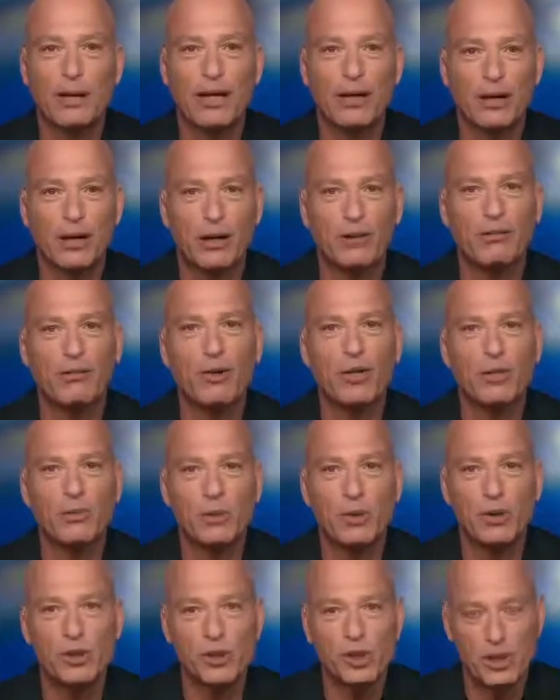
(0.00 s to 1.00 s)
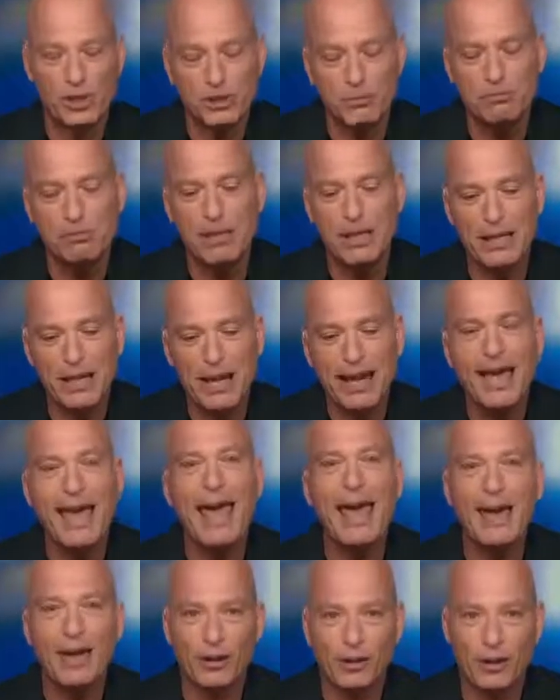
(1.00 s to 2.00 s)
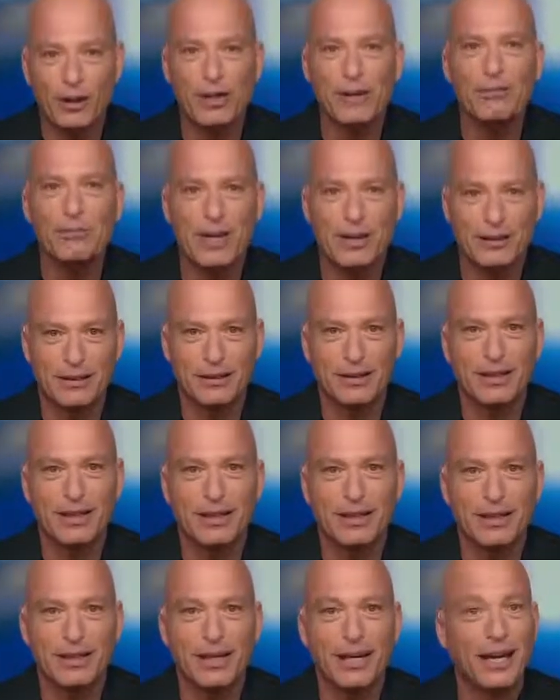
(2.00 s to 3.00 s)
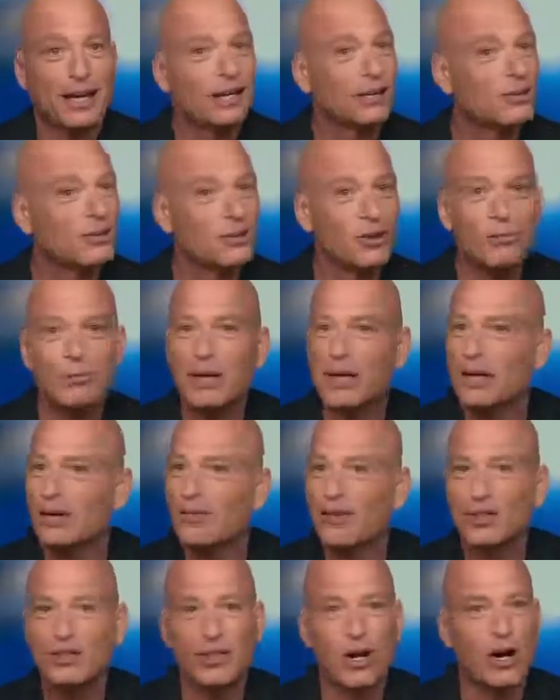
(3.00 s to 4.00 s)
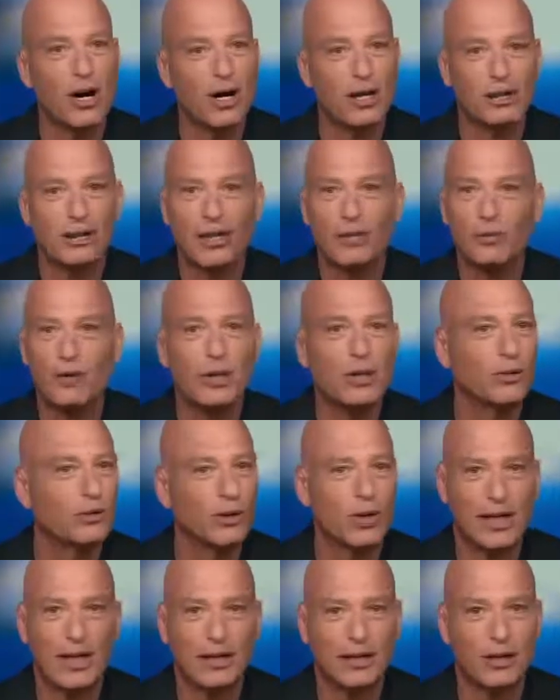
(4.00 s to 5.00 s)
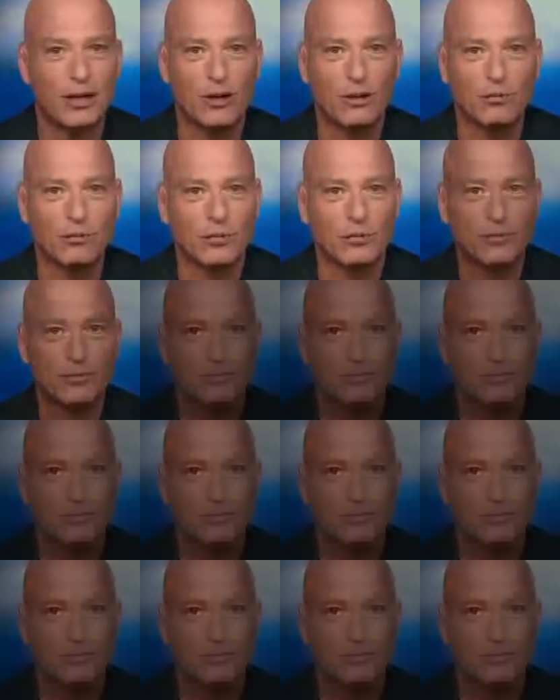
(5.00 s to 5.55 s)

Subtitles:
better if we would just be healthy mentally. And so many of us aren't, and we don't know how to cope.